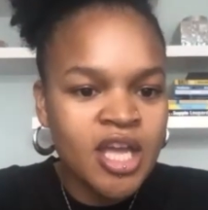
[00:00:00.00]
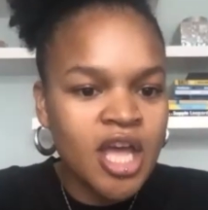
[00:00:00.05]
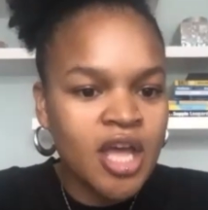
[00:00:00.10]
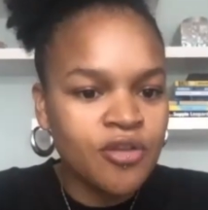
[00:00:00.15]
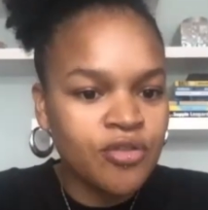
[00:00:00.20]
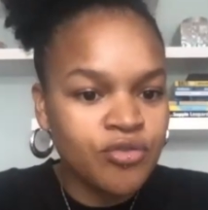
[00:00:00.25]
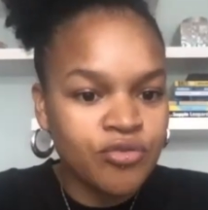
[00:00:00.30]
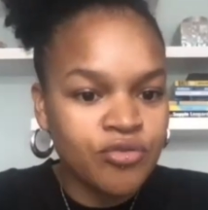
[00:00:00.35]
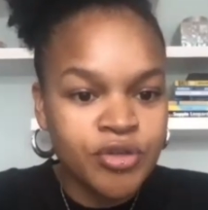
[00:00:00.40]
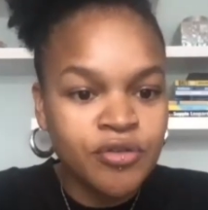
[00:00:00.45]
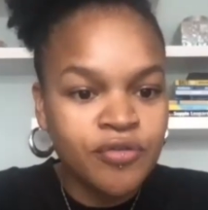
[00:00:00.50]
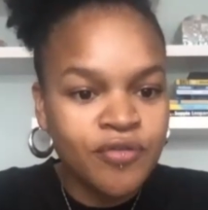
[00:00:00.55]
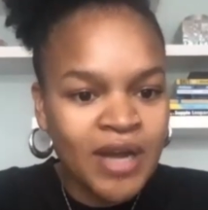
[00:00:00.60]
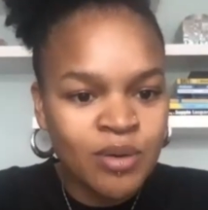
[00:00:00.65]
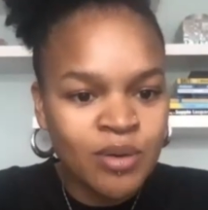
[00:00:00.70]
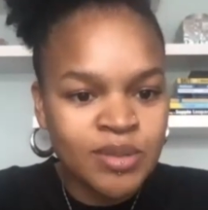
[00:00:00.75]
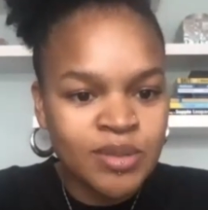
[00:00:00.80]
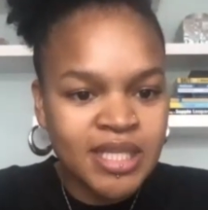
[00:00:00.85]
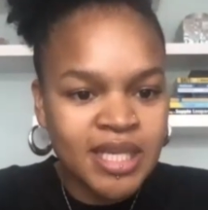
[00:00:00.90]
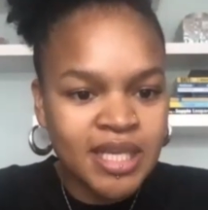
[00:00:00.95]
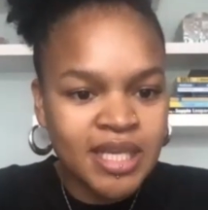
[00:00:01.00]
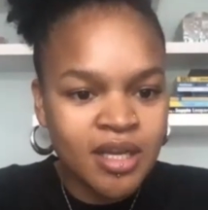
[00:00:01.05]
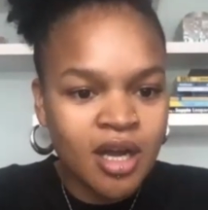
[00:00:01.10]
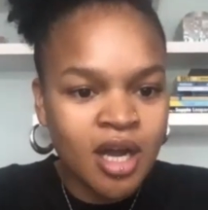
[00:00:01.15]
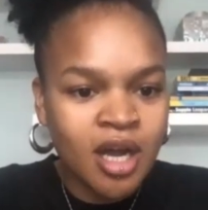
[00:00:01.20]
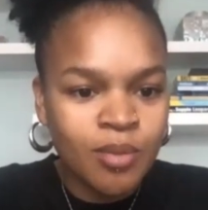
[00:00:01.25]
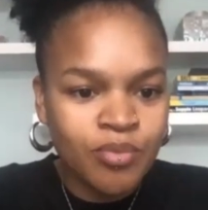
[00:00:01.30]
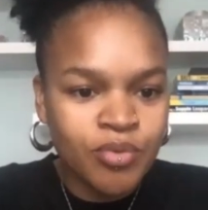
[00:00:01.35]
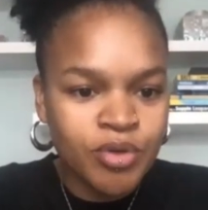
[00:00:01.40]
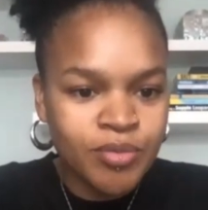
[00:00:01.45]
through founding
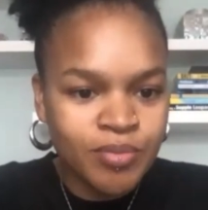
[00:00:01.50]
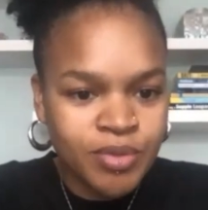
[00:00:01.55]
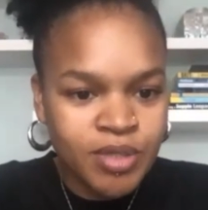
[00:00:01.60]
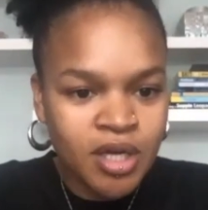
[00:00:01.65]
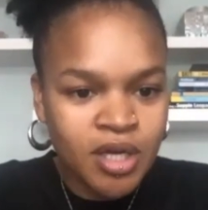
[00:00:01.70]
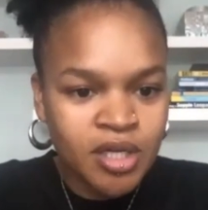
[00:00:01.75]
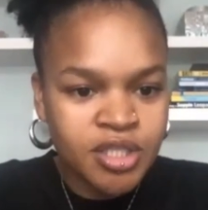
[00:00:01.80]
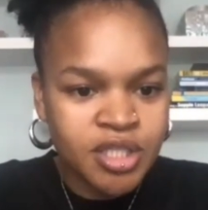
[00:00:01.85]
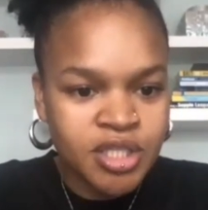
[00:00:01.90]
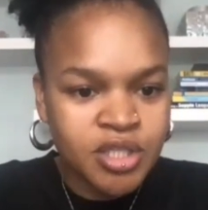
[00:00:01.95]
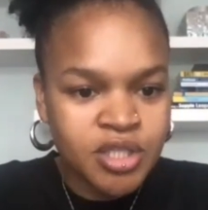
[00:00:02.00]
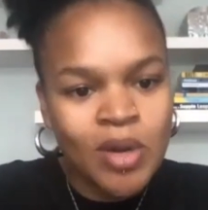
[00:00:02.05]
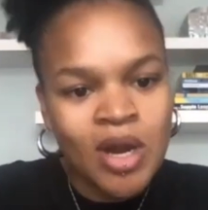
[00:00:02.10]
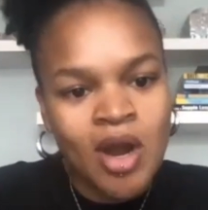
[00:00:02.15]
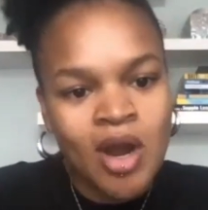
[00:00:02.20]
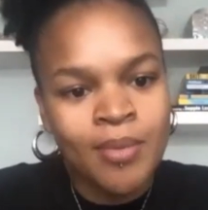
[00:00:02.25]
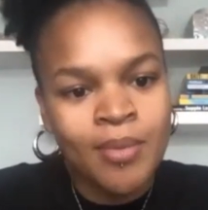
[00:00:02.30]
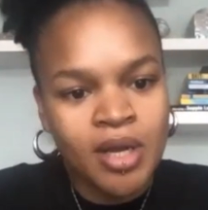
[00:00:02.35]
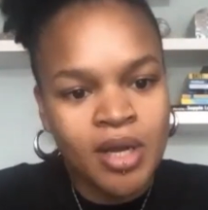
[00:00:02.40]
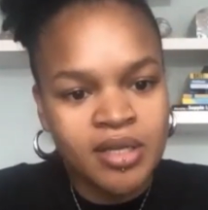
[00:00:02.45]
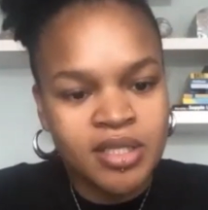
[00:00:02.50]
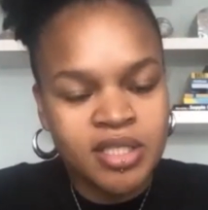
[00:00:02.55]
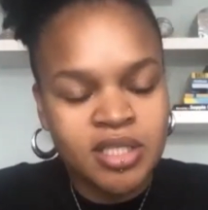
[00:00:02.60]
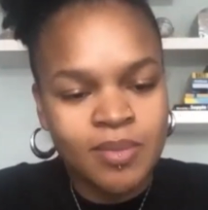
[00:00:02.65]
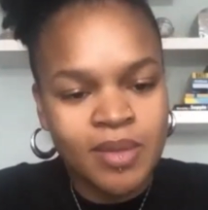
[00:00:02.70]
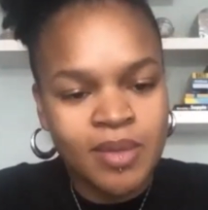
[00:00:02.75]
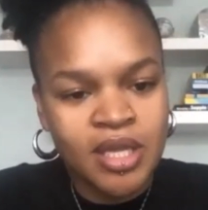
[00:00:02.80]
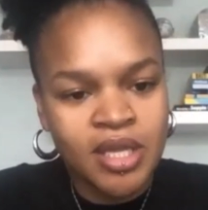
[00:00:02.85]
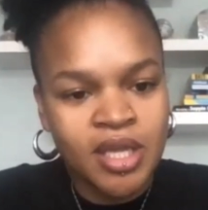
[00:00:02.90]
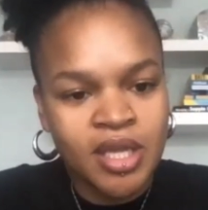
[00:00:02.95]
uproot productions where i'm going to
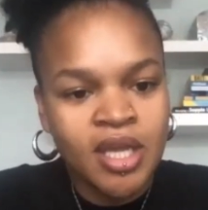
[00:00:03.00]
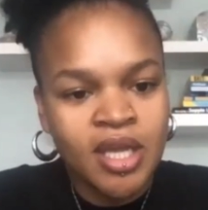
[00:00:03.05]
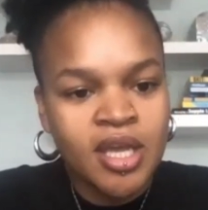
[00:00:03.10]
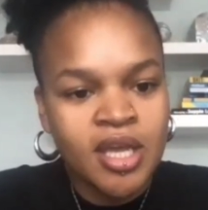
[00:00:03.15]
be